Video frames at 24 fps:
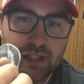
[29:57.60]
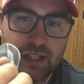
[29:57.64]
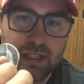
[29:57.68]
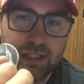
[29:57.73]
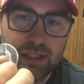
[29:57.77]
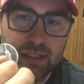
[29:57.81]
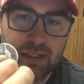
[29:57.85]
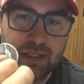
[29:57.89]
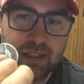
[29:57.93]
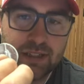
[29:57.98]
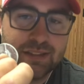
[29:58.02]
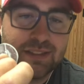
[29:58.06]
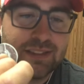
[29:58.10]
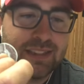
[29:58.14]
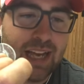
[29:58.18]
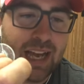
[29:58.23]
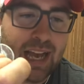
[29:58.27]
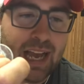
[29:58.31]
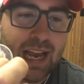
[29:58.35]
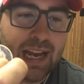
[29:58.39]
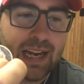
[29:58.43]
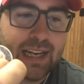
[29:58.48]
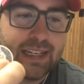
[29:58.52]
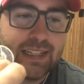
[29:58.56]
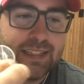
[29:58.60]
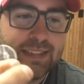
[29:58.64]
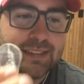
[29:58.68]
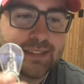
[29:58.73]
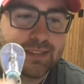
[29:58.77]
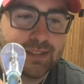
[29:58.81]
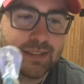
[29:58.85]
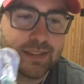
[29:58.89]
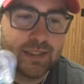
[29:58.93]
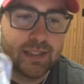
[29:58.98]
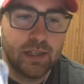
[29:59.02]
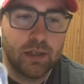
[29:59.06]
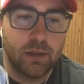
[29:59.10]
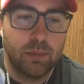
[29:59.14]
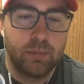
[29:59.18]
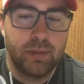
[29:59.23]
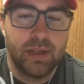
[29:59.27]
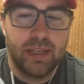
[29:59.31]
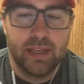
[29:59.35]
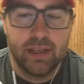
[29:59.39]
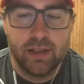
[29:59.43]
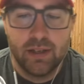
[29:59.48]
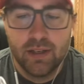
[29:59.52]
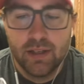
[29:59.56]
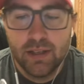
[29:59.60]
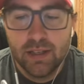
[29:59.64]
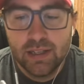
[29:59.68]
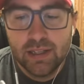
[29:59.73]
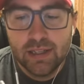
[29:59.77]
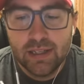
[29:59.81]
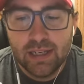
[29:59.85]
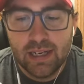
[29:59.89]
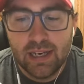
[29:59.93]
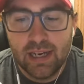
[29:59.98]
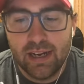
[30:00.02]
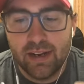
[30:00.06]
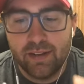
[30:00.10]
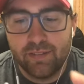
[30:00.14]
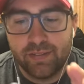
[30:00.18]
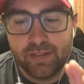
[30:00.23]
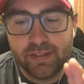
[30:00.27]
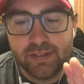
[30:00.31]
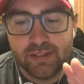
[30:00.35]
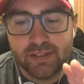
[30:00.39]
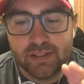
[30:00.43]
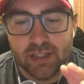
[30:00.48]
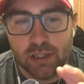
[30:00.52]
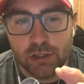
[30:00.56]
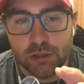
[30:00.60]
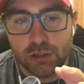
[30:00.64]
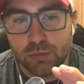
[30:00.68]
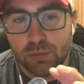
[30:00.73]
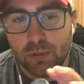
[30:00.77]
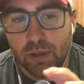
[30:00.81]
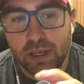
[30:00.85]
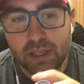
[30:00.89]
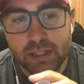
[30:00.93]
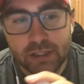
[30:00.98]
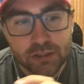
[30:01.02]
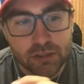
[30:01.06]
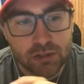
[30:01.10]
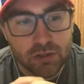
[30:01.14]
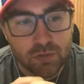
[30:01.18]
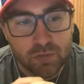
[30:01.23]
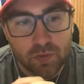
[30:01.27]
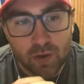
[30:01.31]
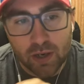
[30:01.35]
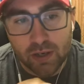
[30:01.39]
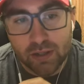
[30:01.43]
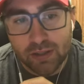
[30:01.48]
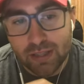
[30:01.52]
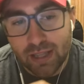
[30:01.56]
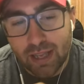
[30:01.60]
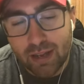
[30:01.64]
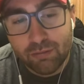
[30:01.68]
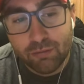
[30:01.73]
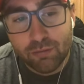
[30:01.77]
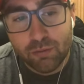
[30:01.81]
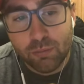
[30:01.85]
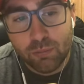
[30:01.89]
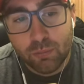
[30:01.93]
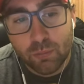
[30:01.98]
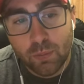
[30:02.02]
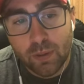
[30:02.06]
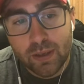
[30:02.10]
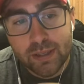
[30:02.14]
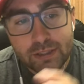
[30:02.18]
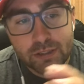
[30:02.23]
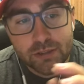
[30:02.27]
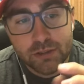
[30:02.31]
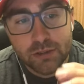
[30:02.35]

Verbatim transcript: like the tiniest little bit. And if it starts running too far left when